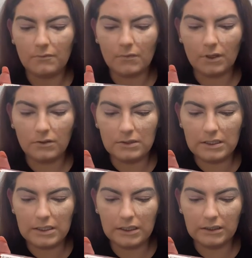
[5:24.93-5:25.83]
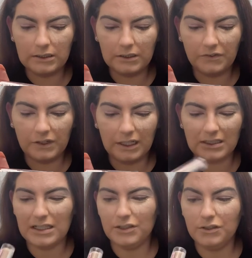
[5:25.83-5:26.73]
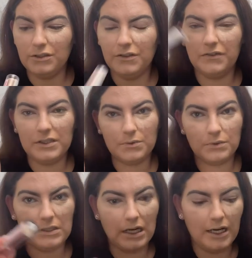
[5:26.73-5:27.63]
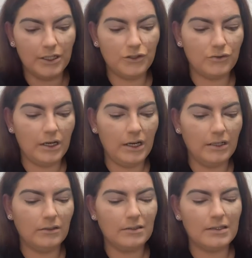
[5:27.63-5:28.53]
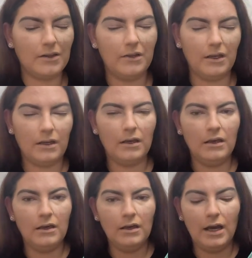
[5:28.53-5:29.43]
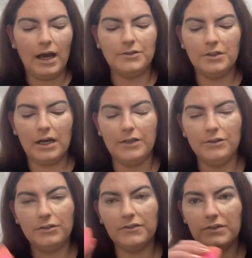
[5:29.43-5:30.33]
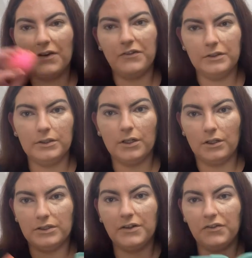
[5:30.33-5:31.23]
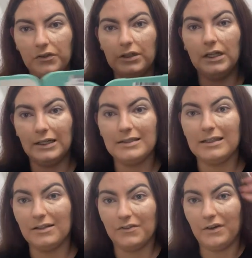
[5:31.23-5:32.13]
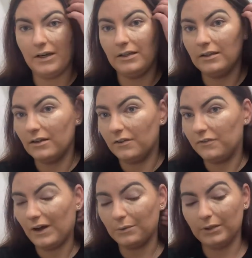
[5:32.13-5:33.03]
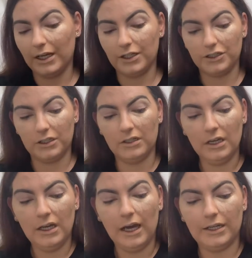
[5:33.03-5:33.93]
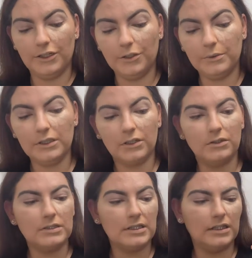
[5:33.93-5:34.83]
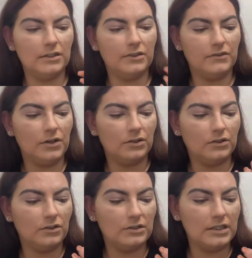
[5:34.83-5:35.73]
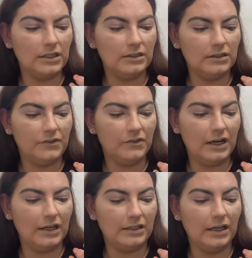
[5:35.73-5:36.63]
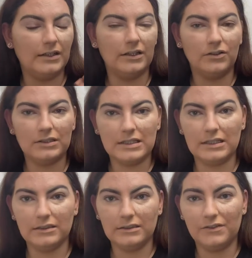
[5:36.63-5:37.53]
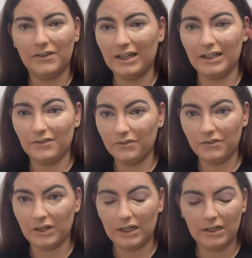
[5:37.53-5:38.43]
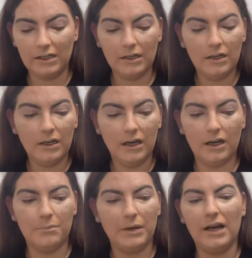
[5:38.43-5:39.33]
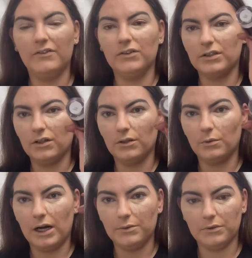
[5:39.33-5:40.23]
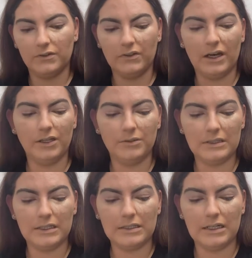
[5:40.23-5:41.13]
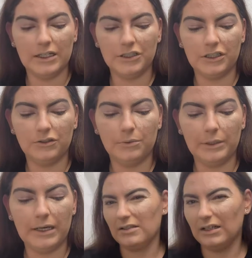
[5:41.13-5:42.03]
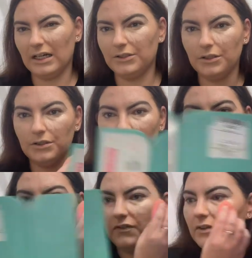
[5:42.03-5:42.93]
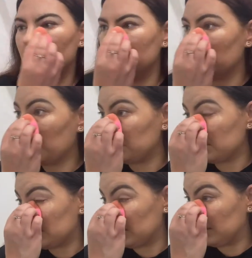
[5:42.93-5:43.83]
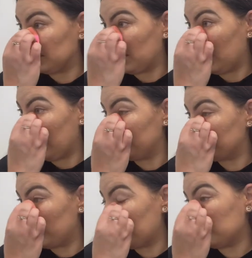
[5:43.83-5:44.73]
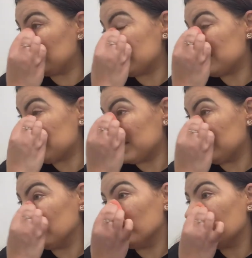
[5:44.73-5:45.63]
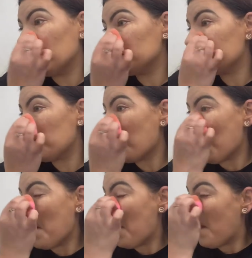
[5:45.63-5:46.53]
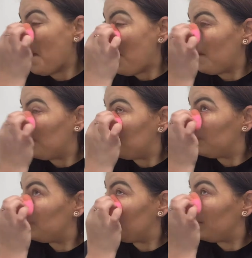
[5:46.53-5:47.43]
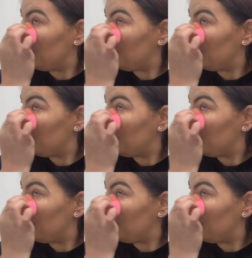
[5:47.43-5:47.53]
Conceal and define. So I don't know if this one's hydrating because I know they've definitely got different lines in the foundation, and I know in the concealer they've got conceal and define and then conceal and define infinite. But I've only got the white one of that. I use it as an eyeshadow base. I don't know if there is a conceal and hydrate concealer version, but